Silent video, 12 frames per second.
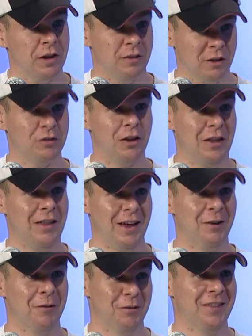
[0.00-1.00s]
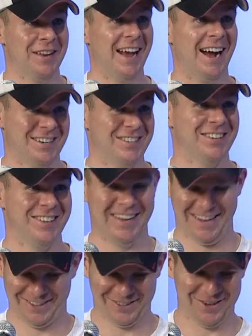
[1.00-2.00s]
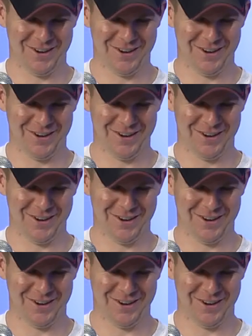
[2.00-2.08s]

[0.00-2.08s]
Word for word: they don't have, the National right. League. So. They